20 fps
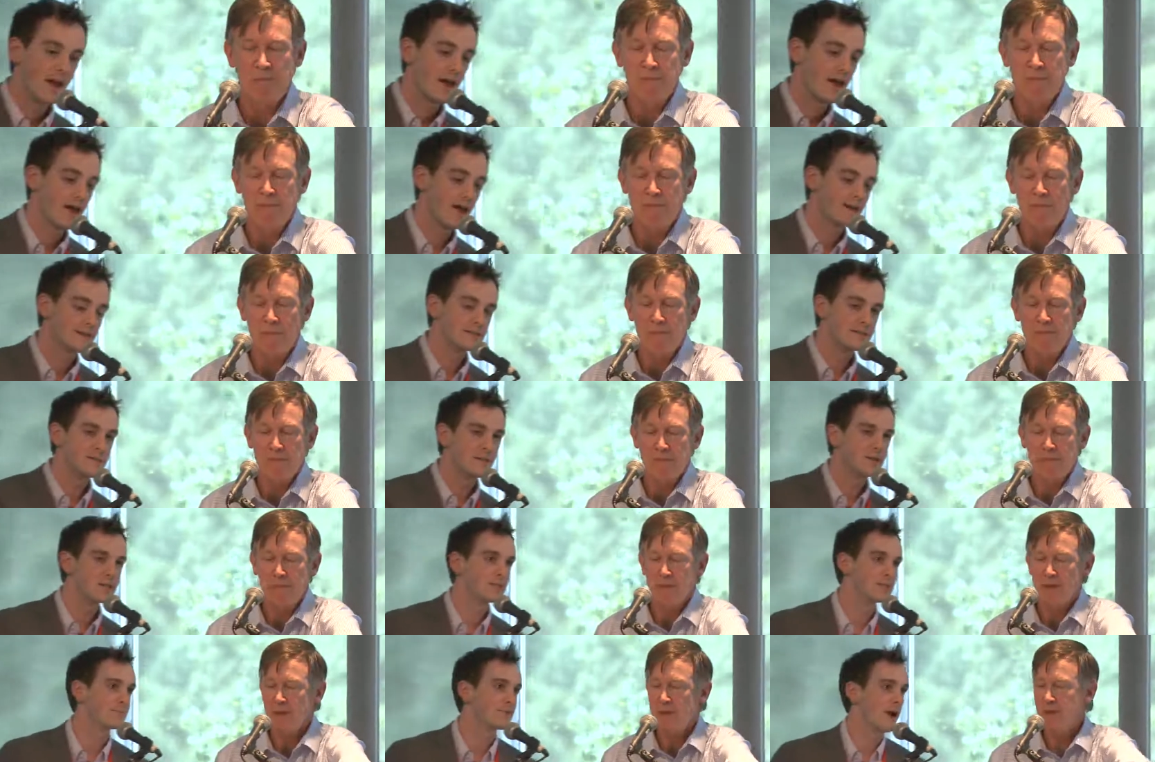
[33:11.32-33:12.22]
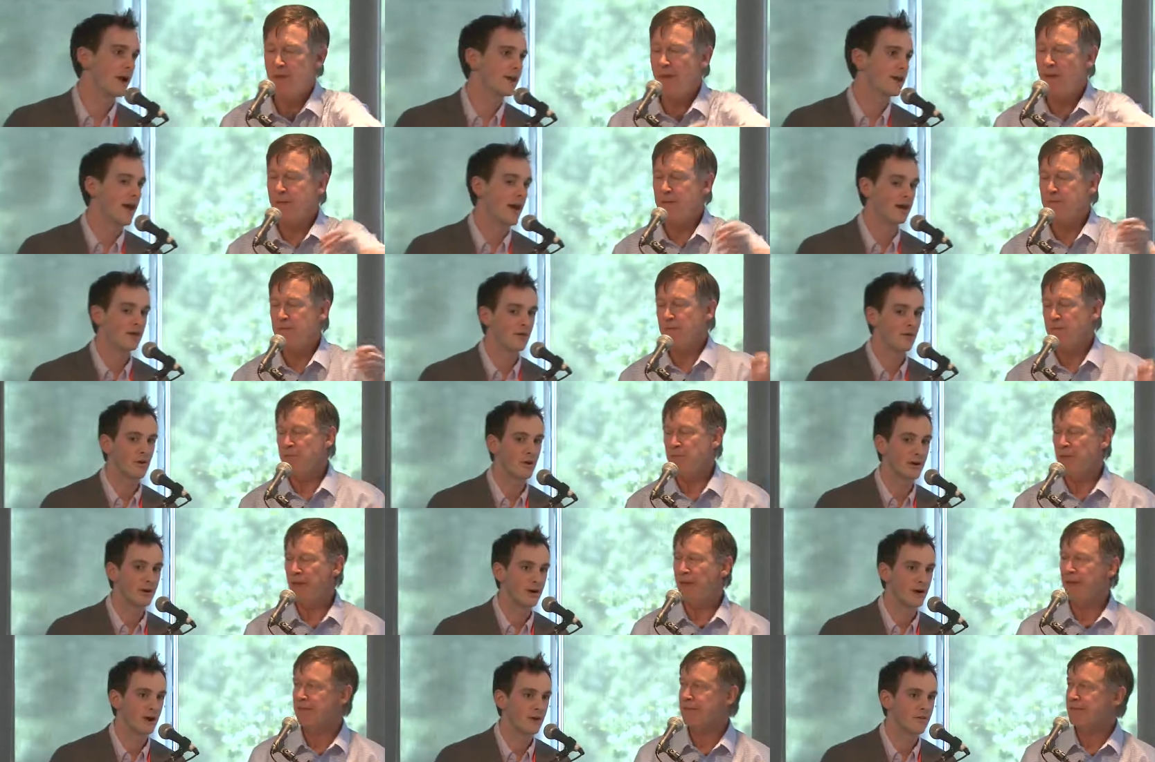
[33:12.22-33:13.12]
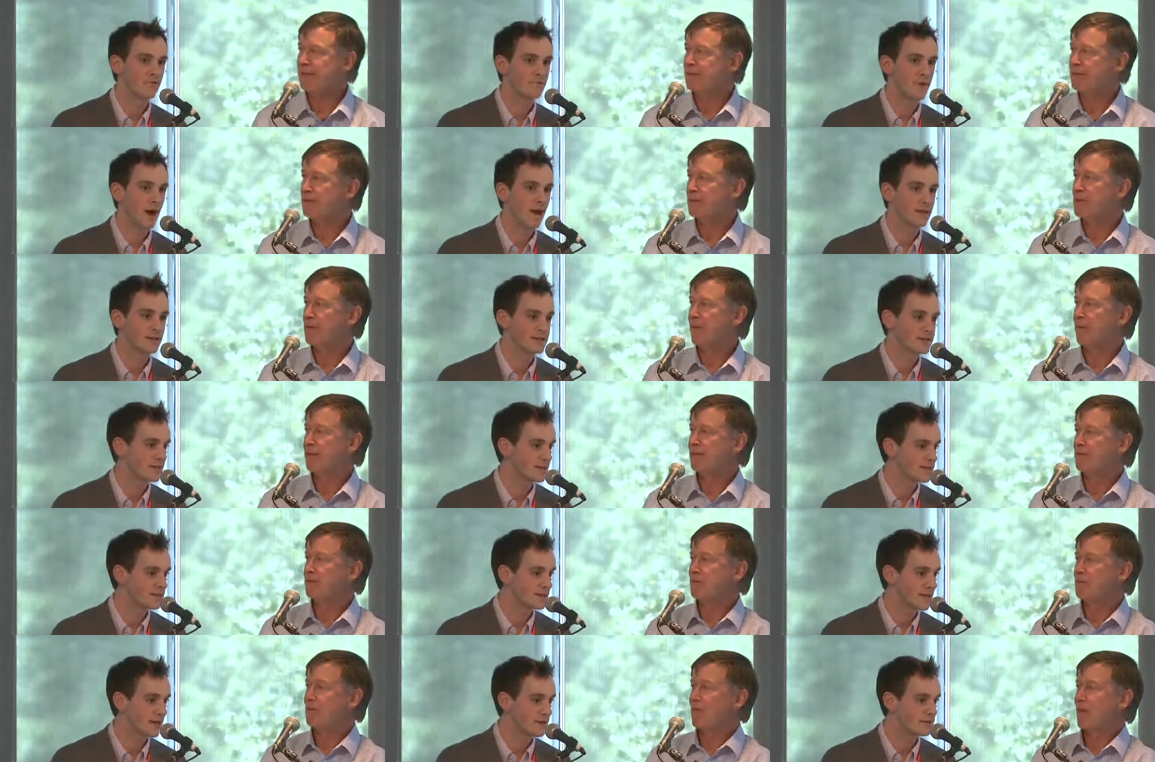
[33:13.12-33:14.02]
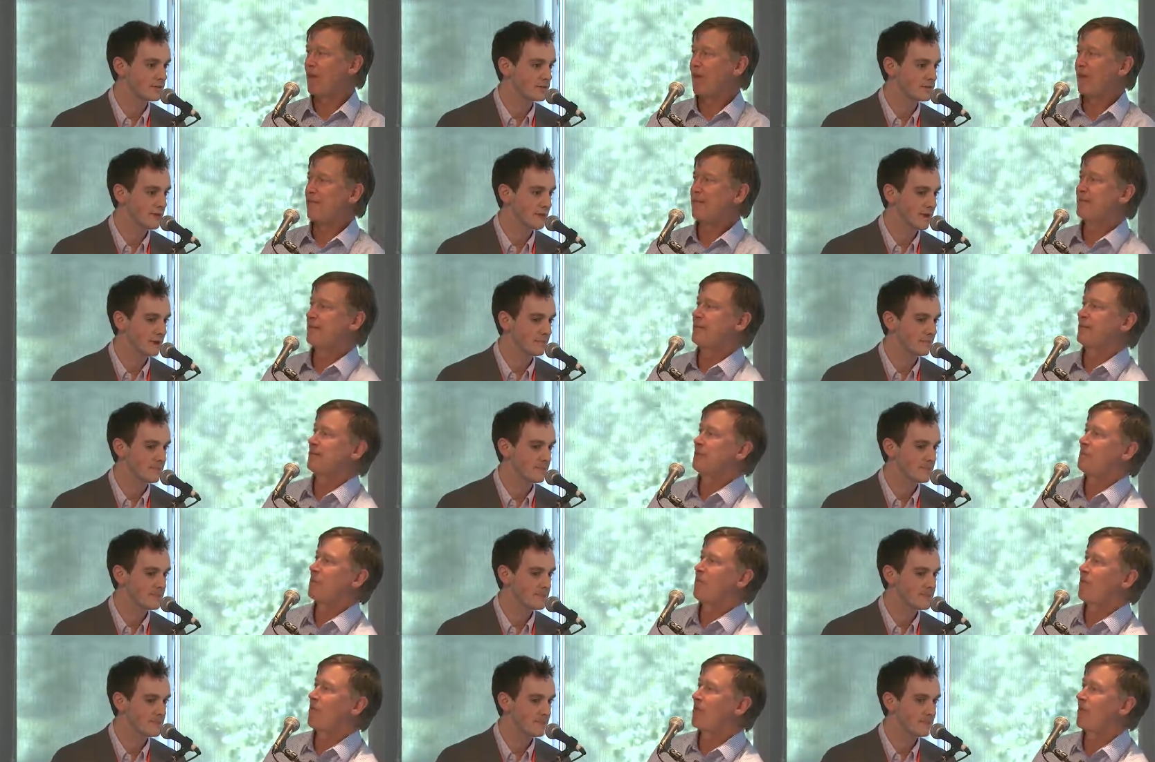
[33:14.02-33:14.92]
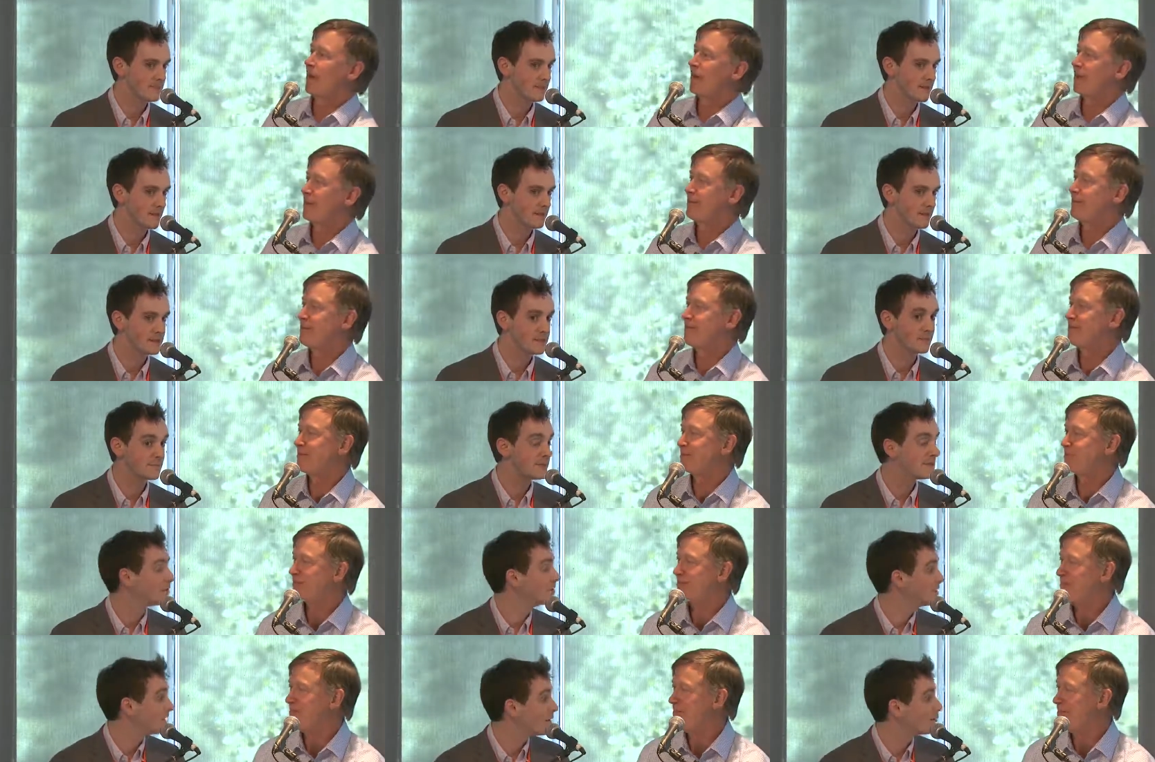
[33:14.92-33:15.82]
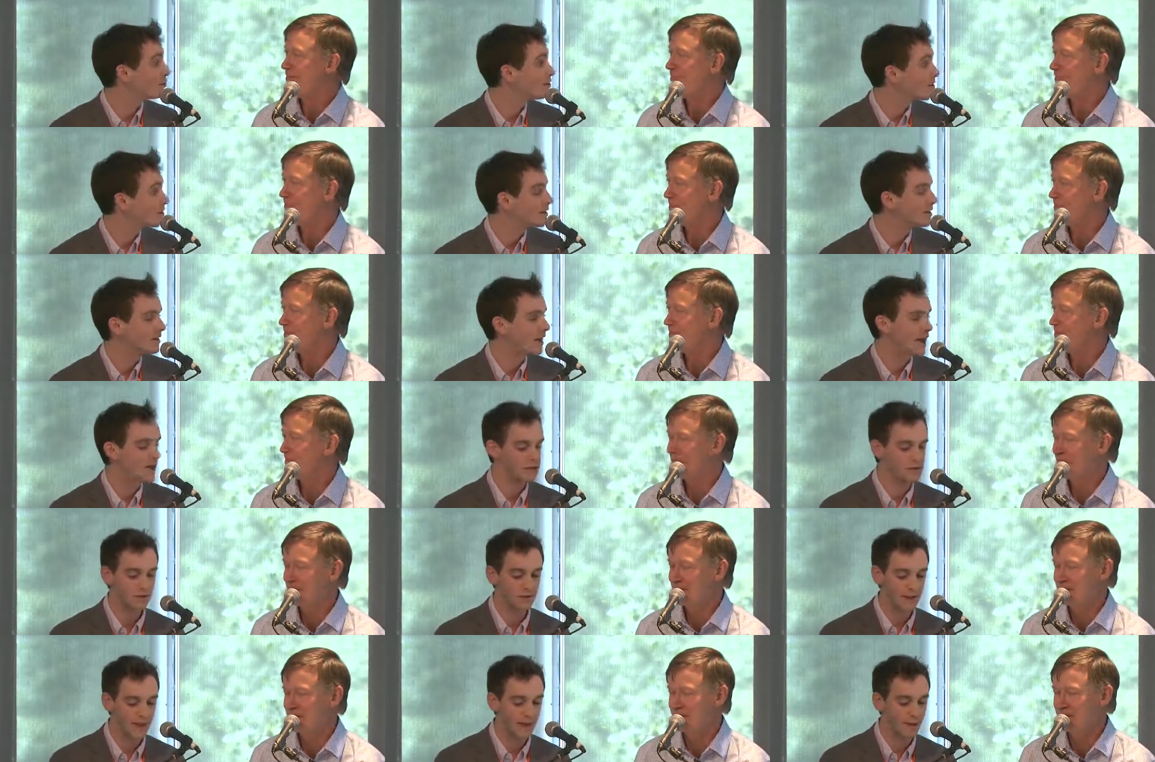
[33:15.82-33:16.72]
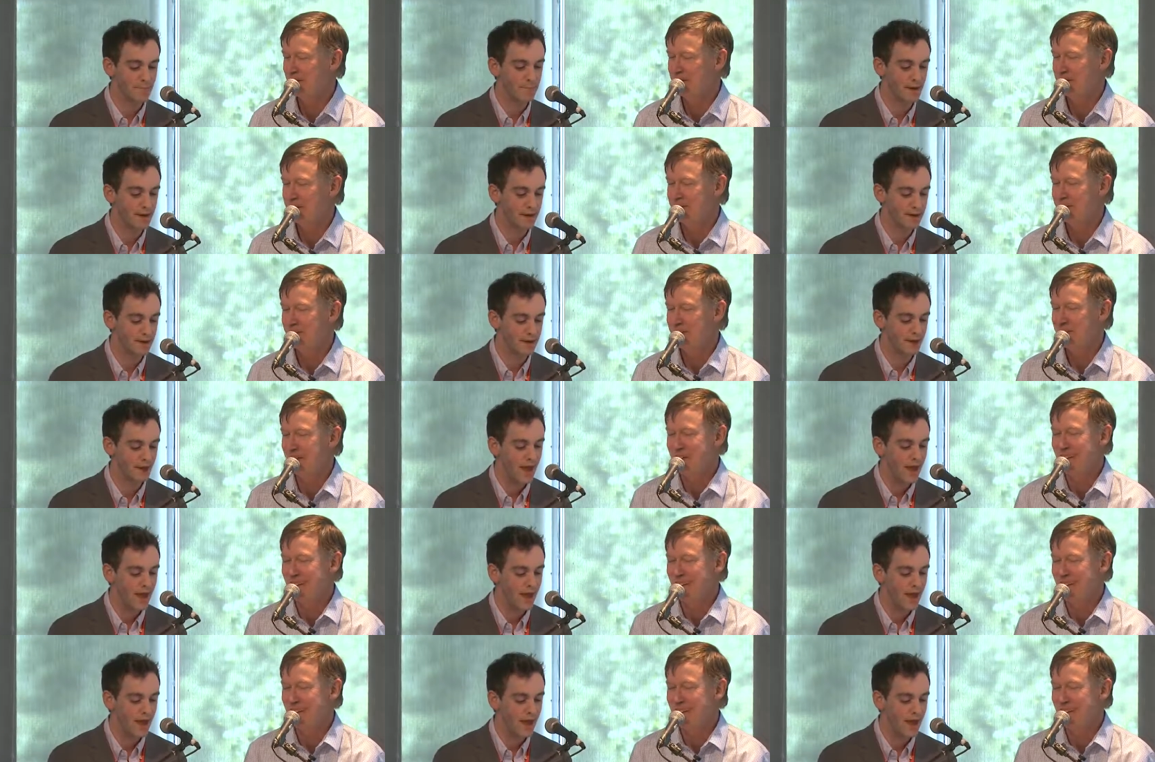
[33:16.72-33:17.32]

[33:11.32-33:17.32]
Speaker 1: Uh, diminishing the product category of politics sounds um, like something that would sound good in a national campaign.